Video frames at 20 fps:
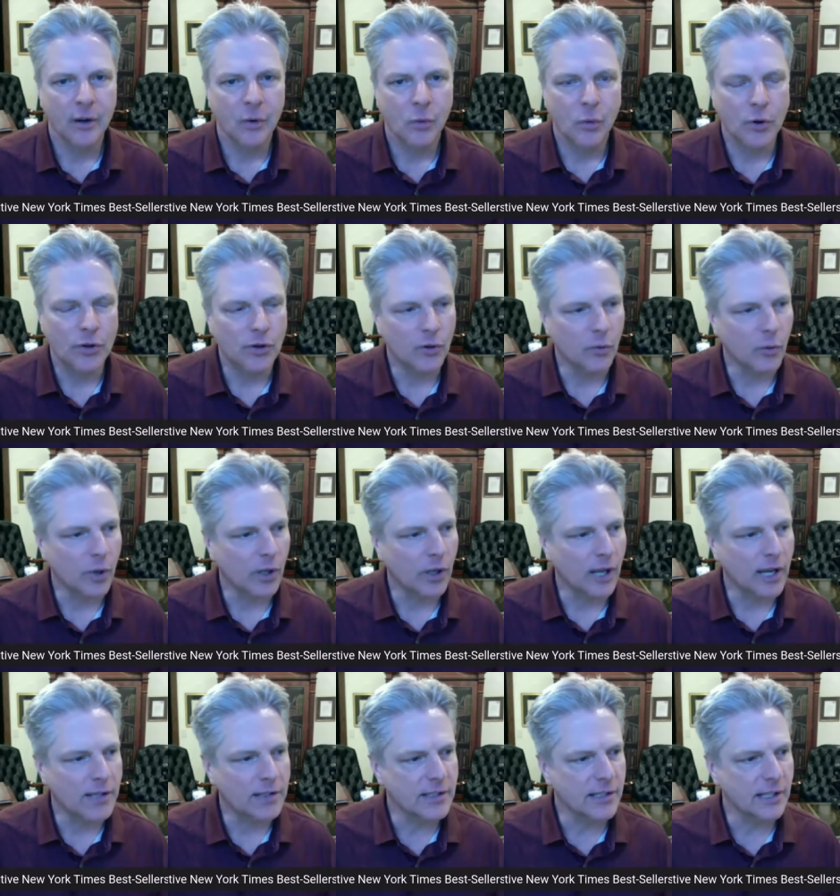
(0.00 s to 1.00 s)
when you
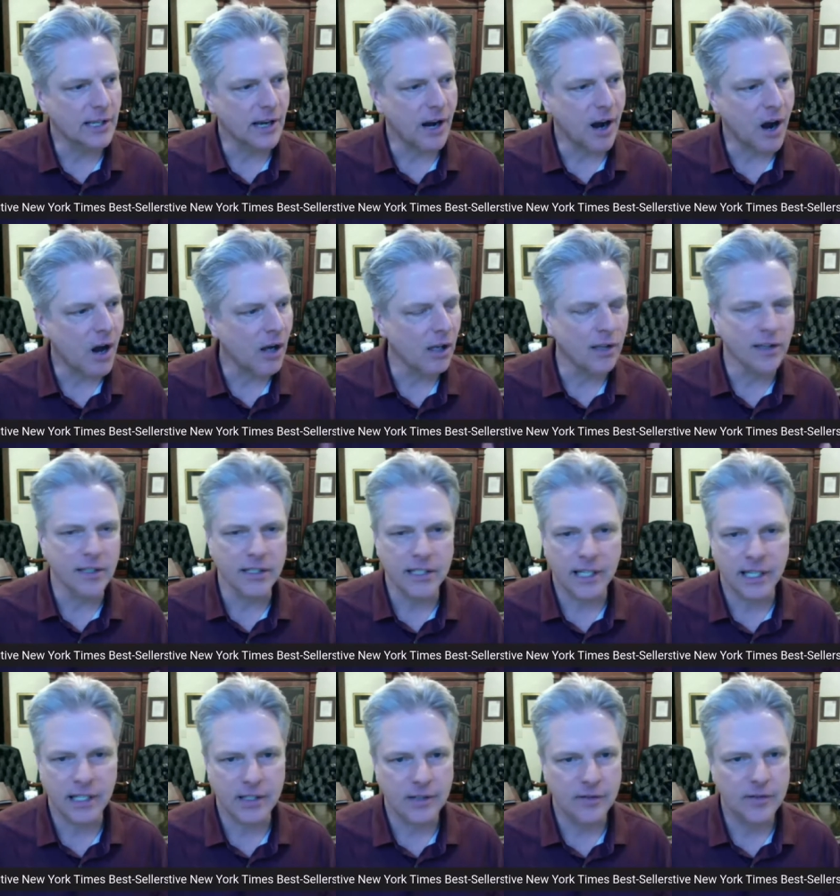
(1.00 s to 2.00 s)
realize all of these
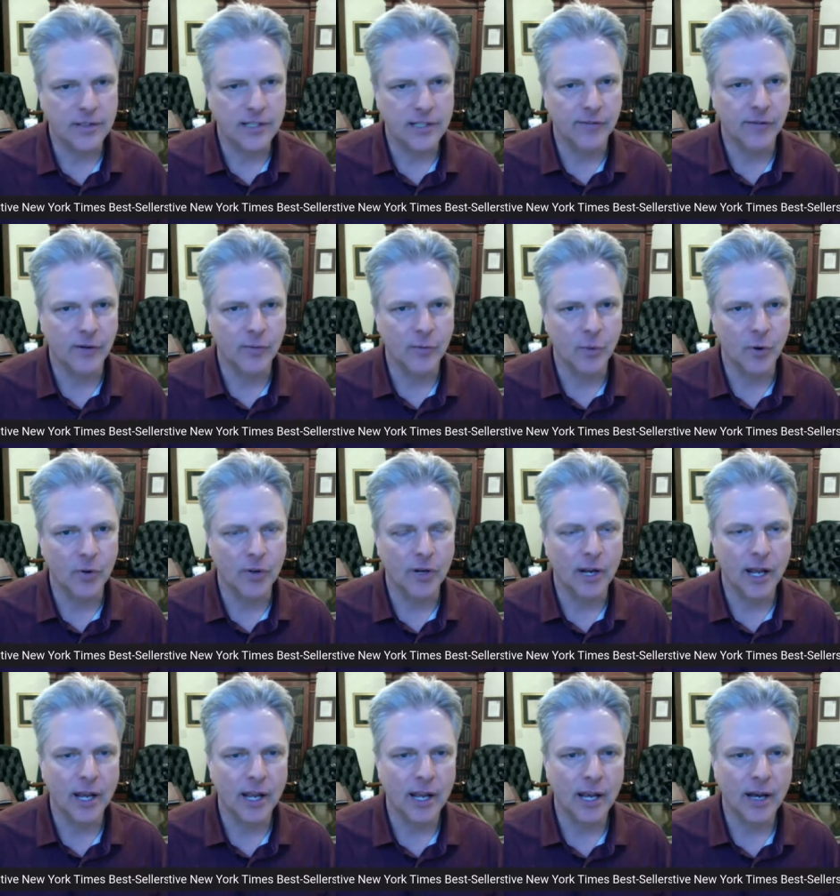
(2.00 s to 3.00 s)
kids have suffered more than
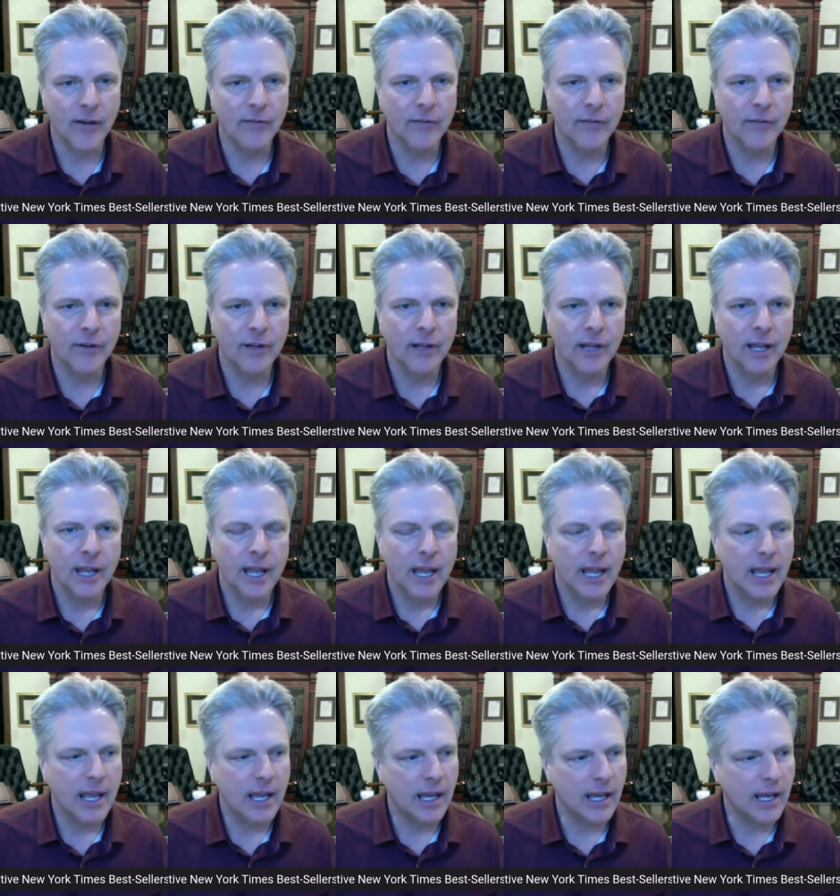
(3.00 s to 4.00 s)
I have?
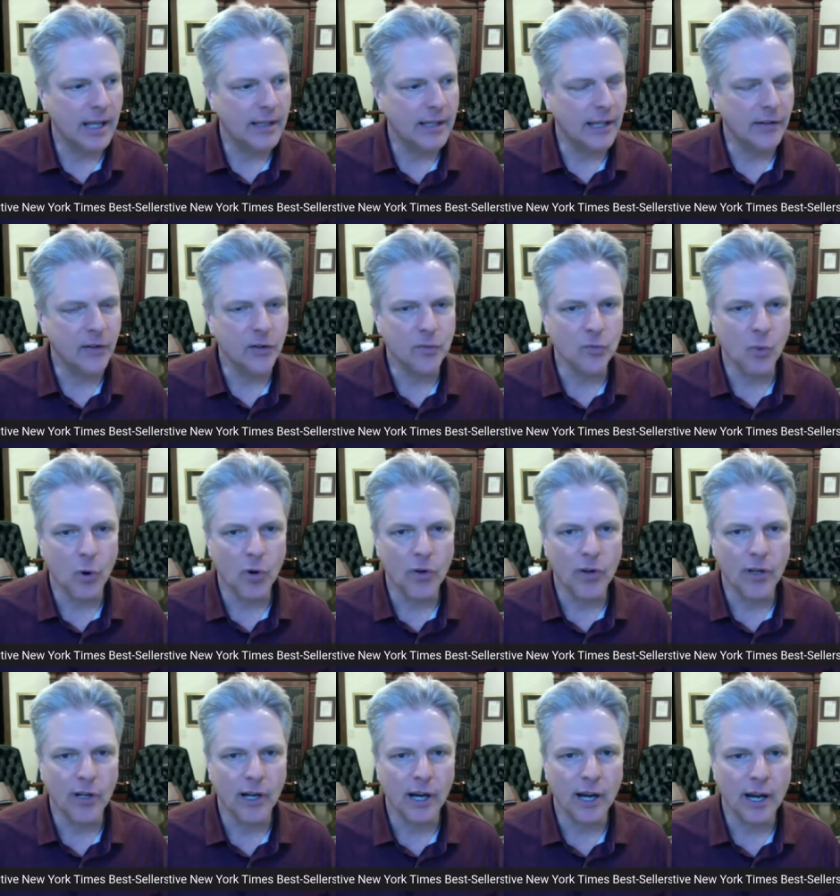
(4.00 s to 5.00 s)
and that there's more
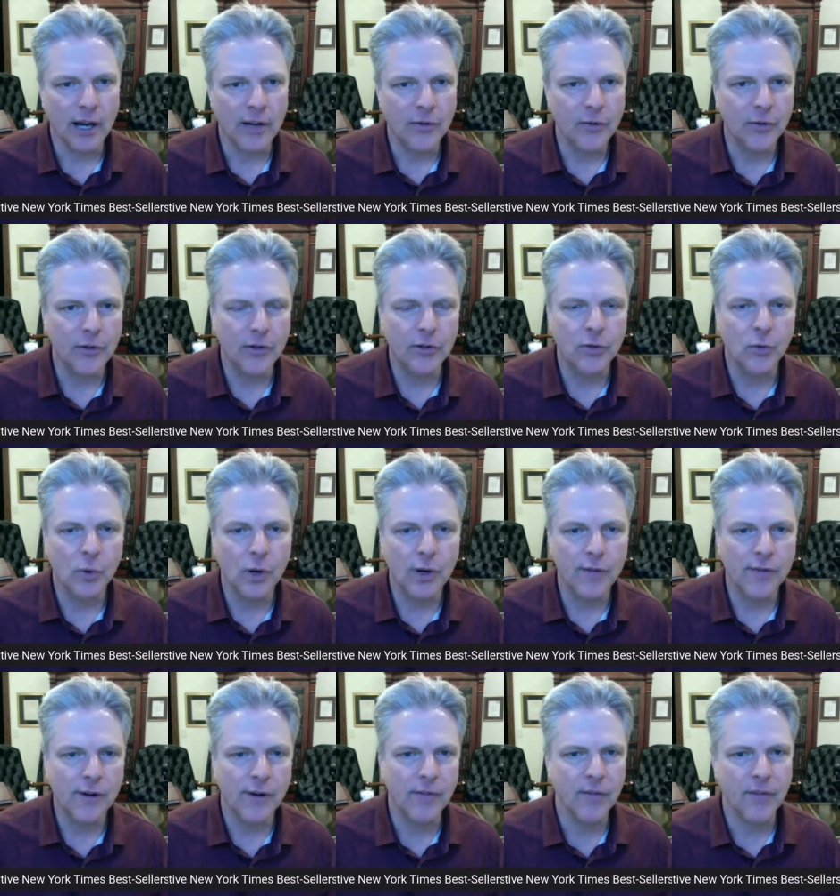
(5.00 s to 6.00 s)
than
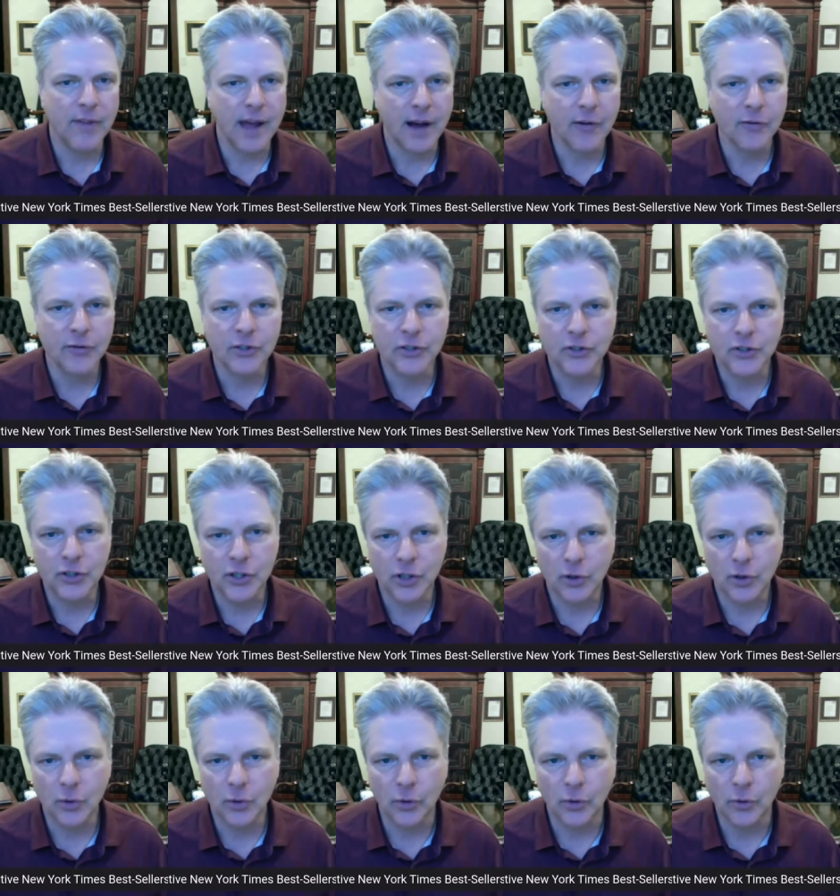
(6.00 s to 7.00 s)
125,000
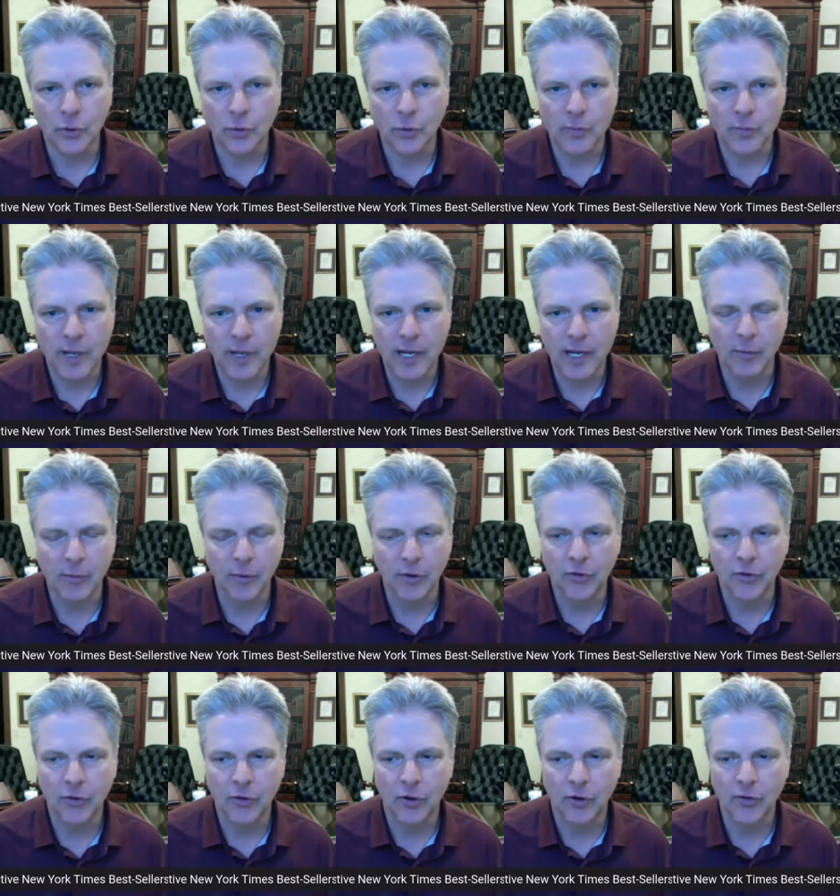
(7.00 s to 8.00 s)
children we've been able to
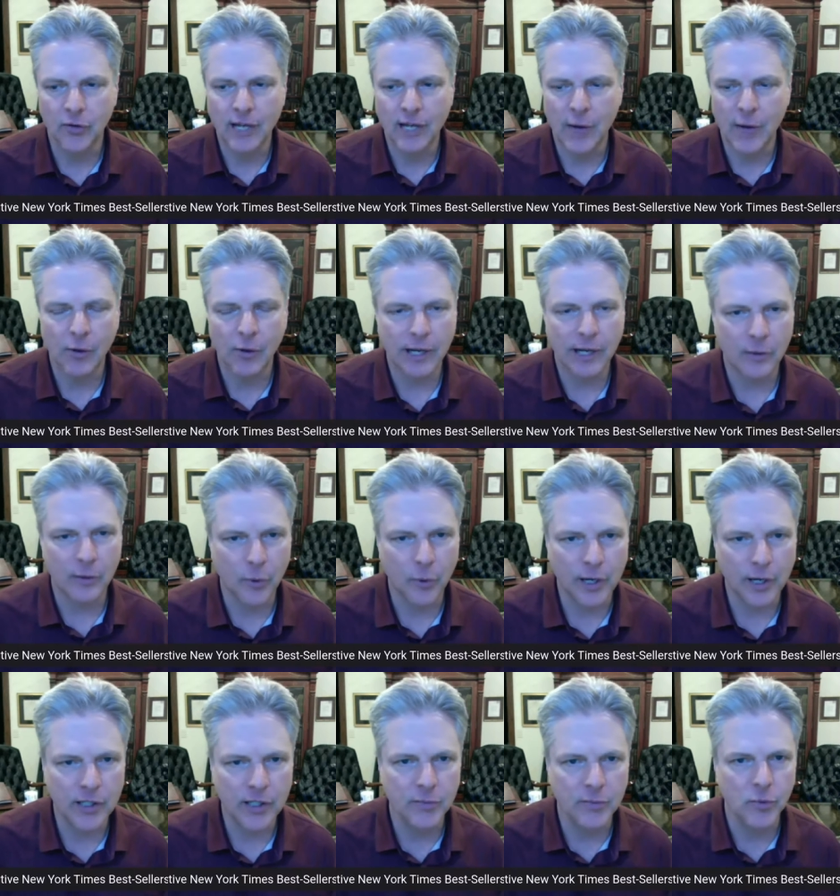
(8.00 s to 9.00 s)
serve, and now we're getting
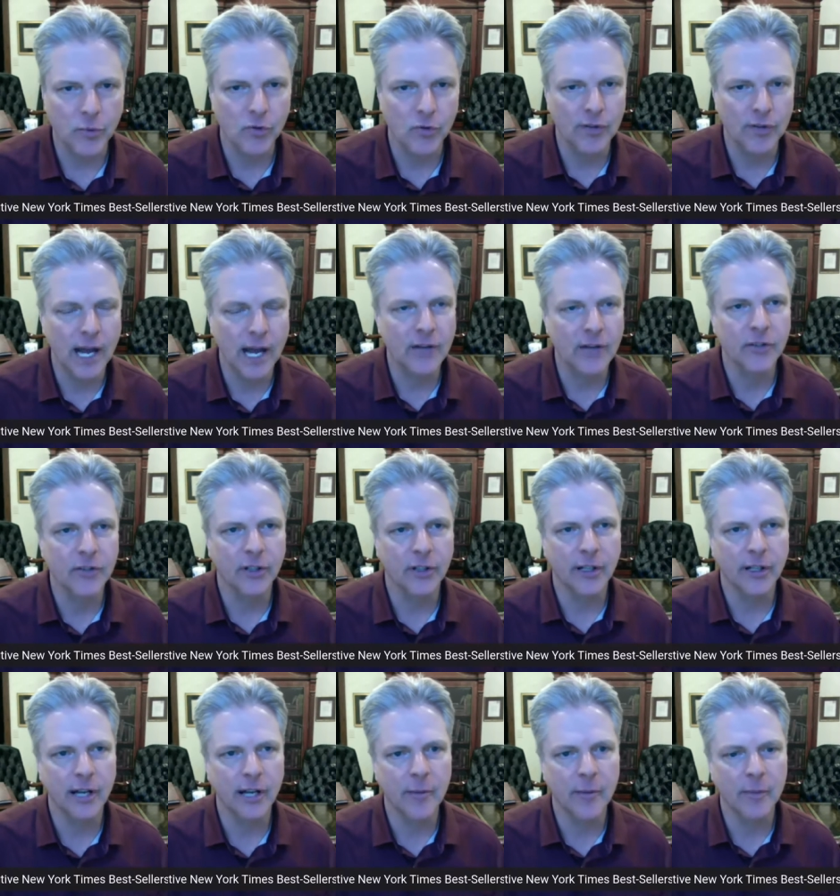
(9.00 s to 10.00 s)
ready to move nationally.
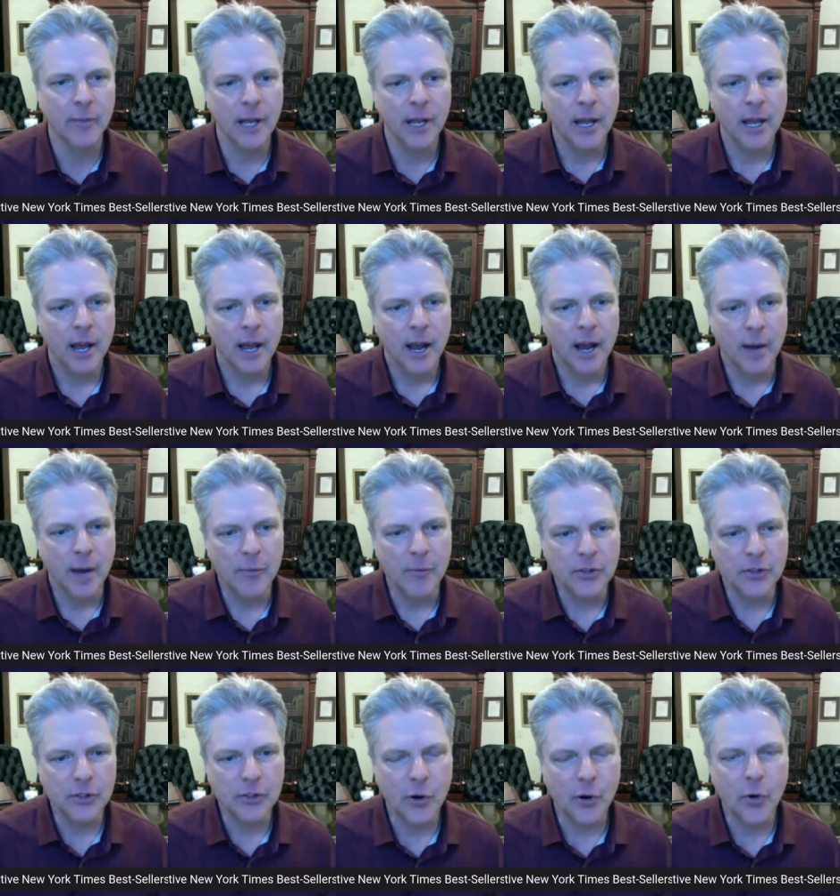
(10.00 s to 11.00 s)
And I'm, I'm
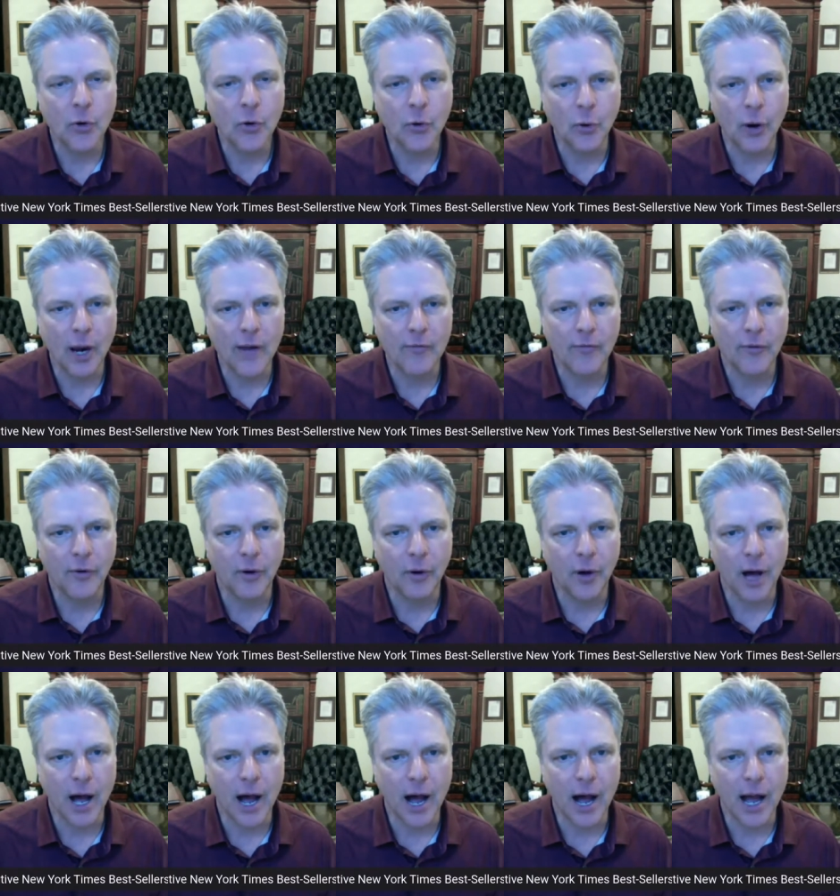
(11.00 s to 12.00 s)
so
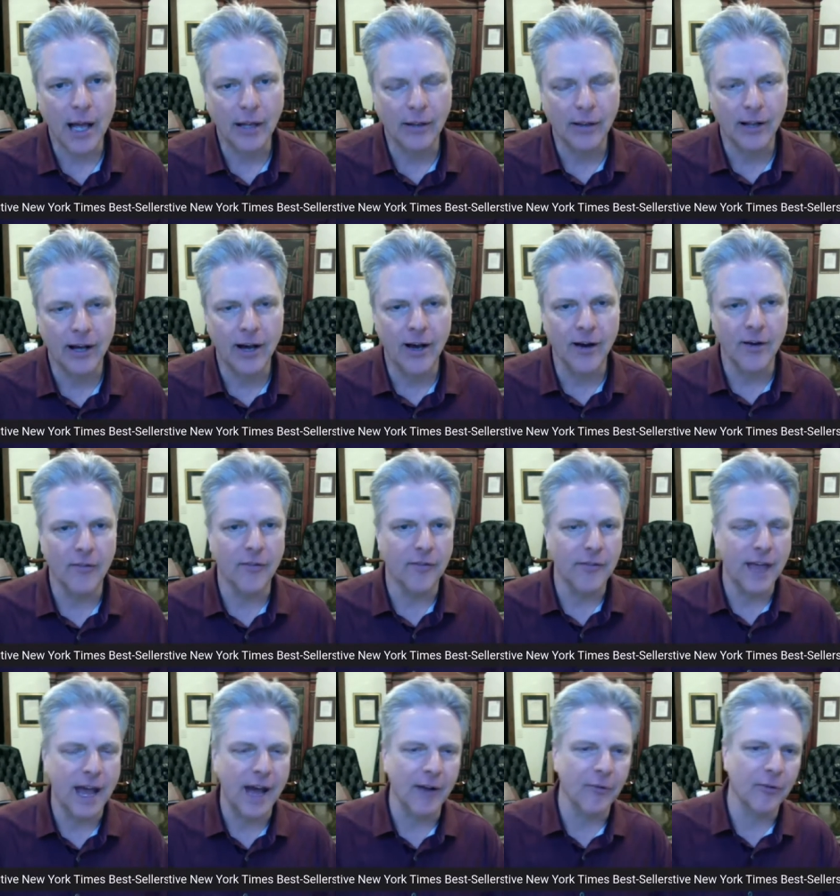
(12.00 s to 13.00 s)
grateful. I love
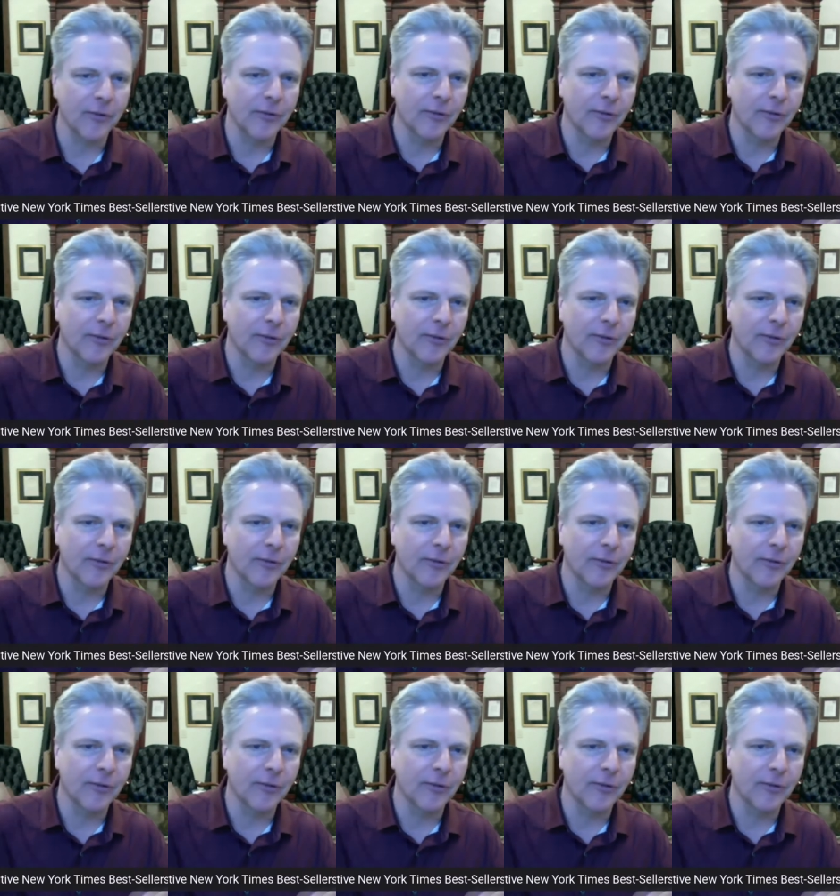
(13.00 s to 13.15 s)
that